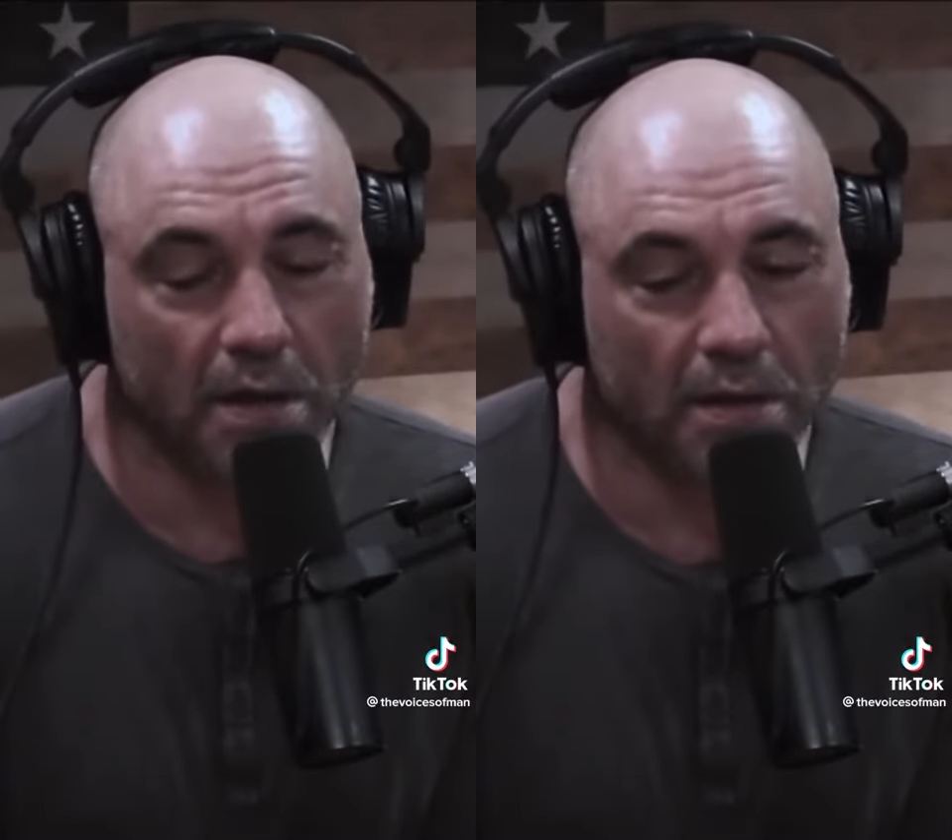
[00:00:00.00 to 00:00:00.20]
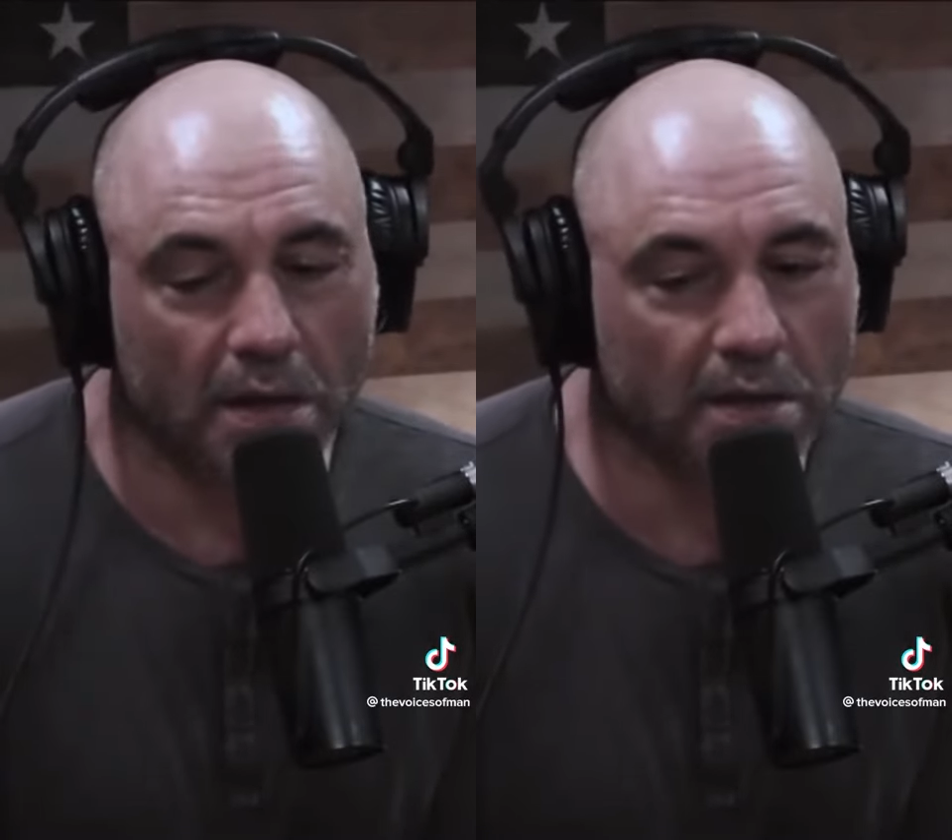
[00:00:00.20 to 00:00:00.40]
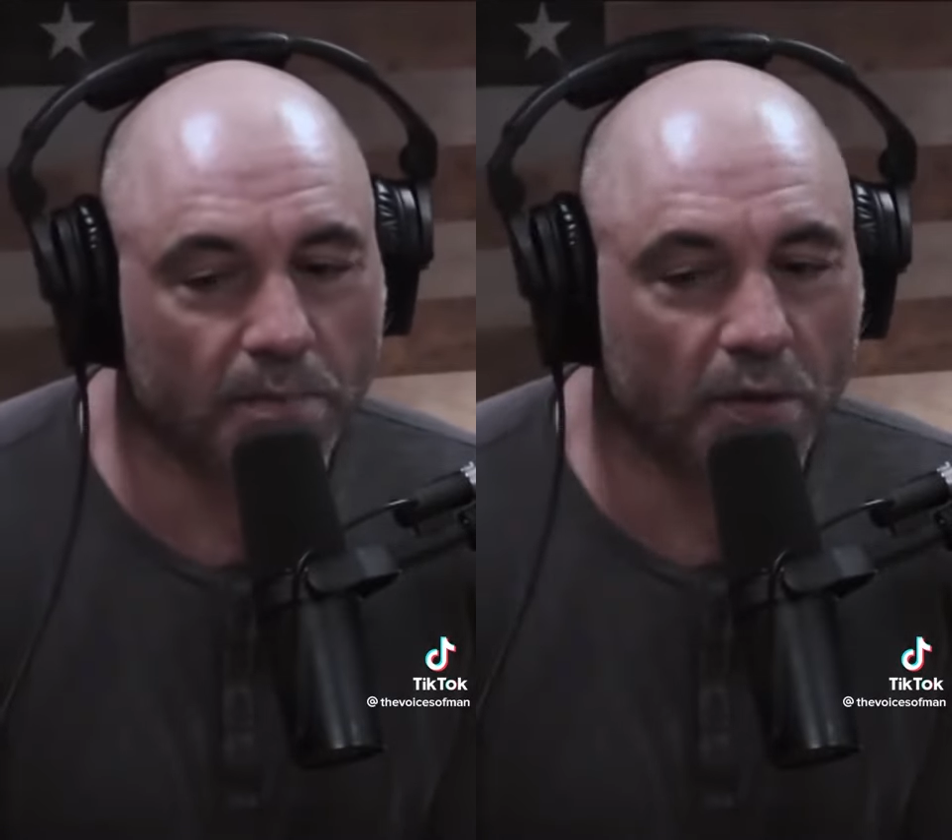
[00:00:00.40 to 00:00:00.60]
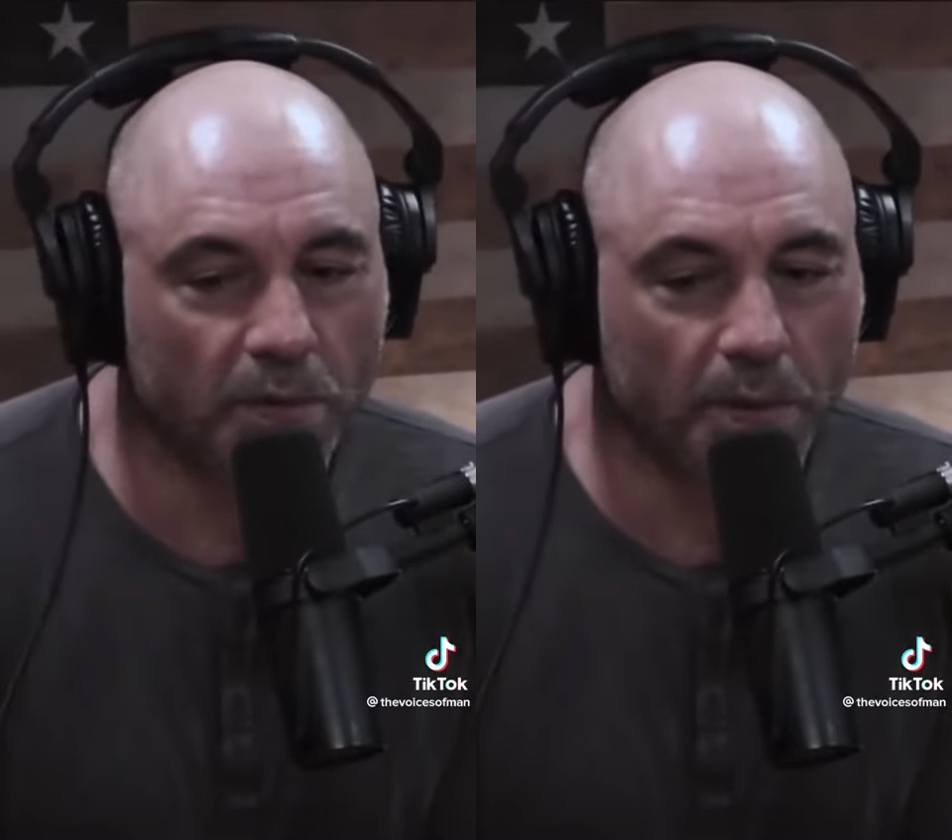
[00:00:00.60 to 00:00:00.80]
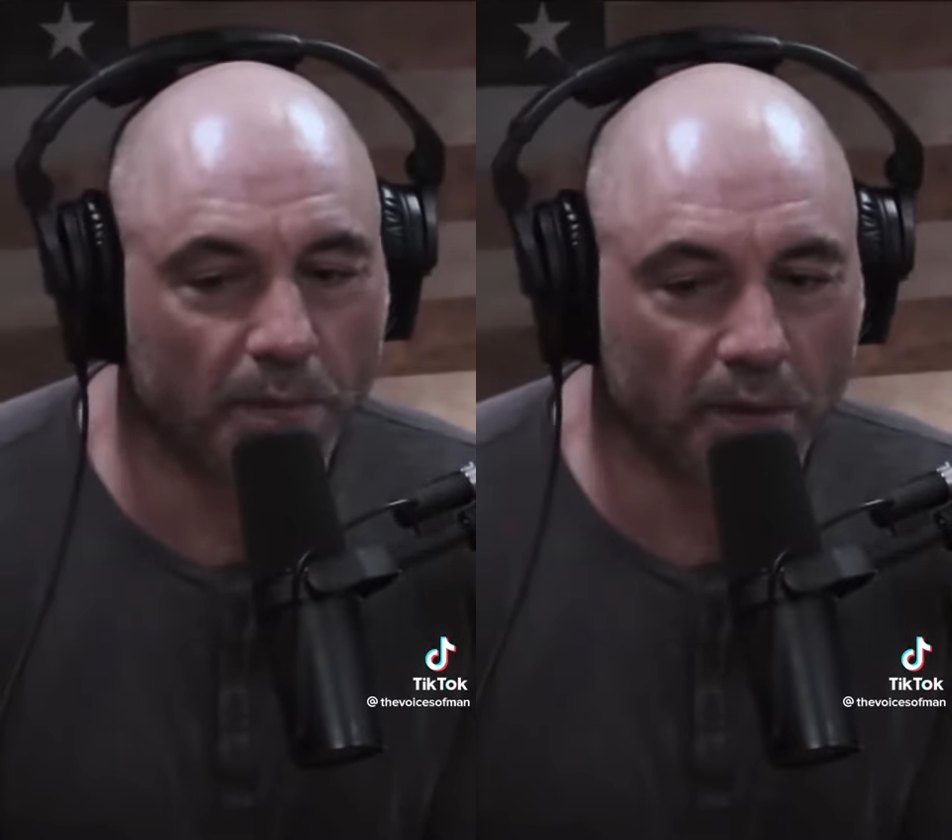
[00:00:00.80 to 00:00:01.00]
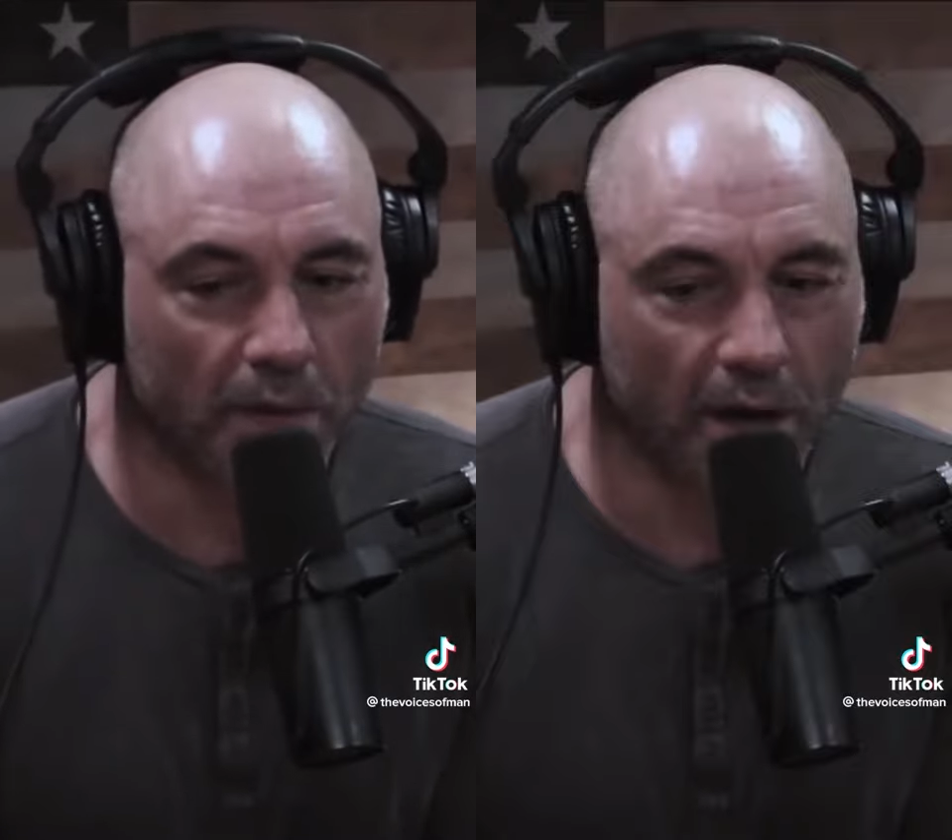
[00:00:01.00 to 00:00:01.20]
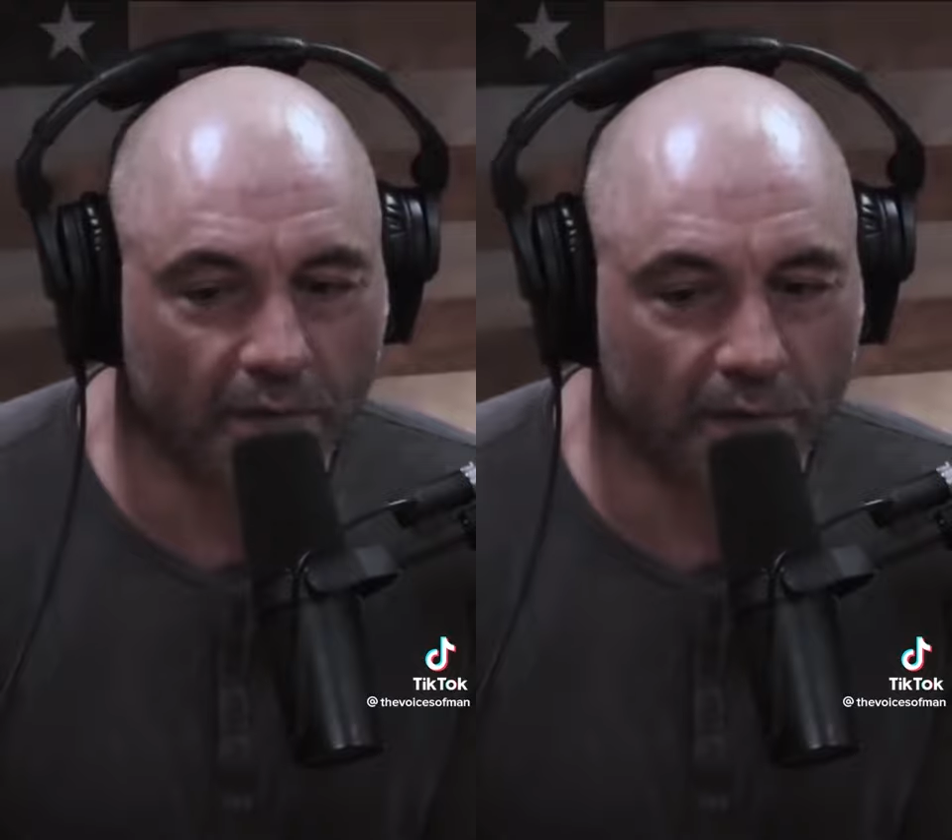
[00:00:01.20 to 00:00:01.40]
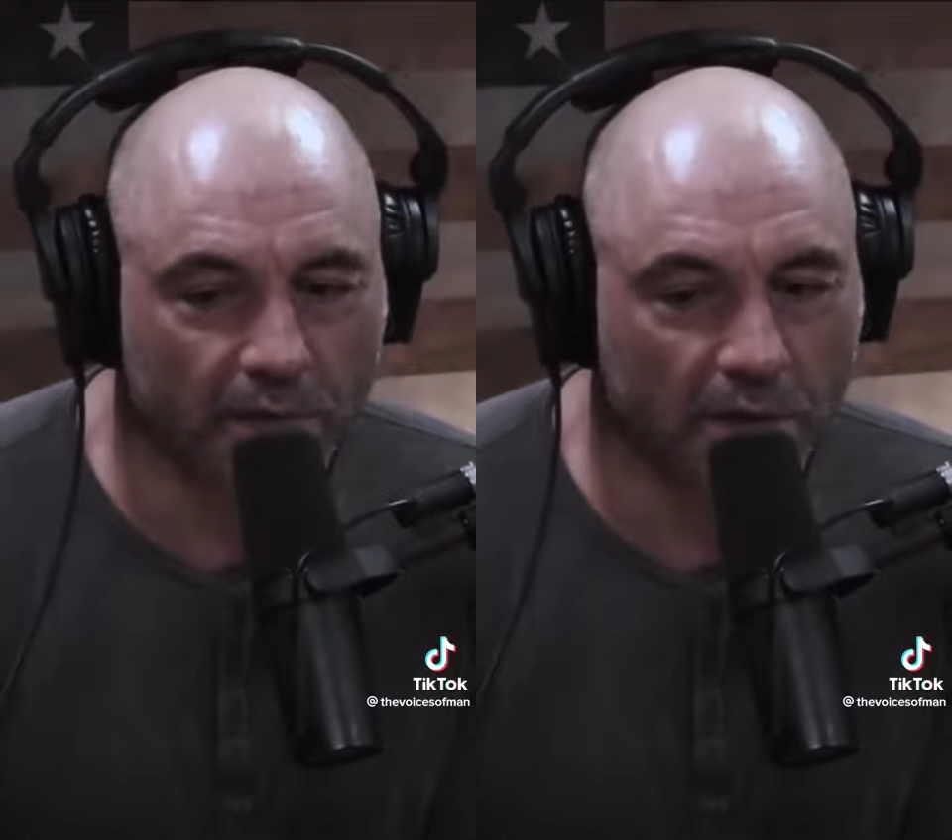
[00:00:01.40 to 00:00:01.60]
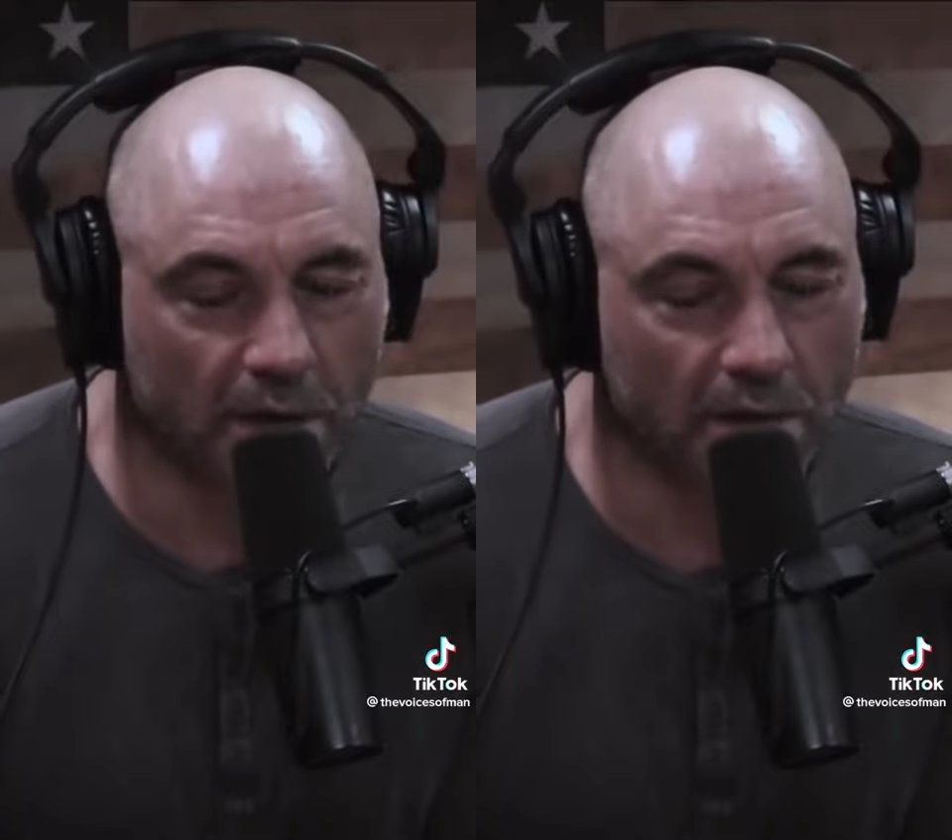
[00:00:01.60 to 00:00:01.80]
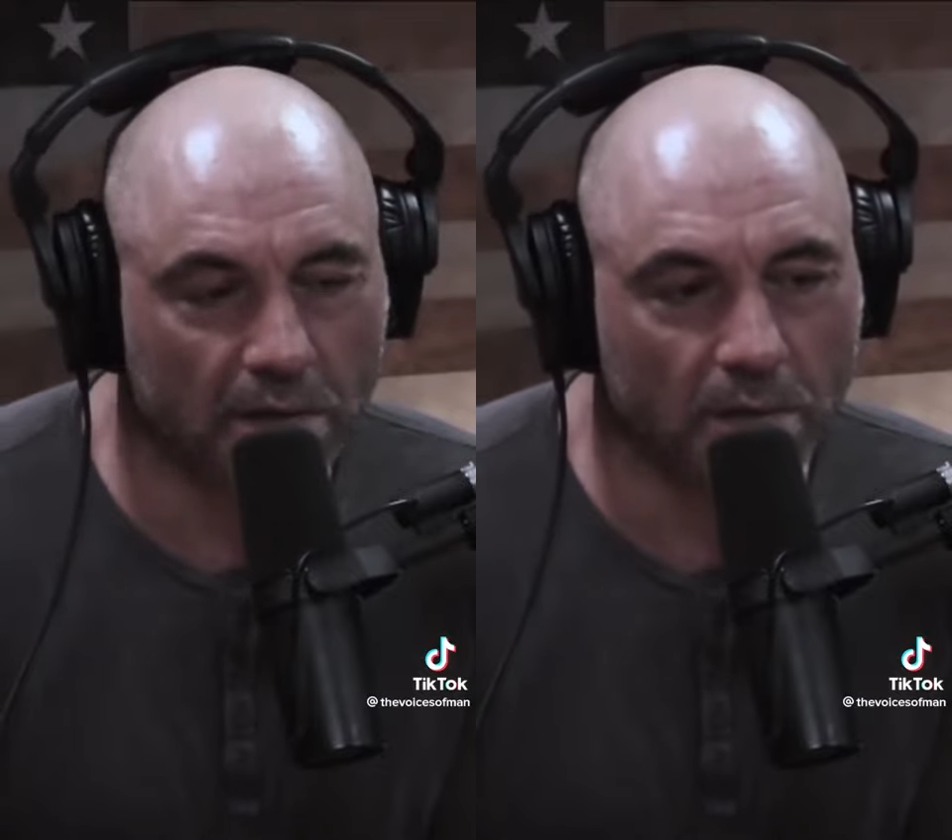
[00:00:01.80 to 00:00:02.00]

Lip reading: That's most people don't have those things.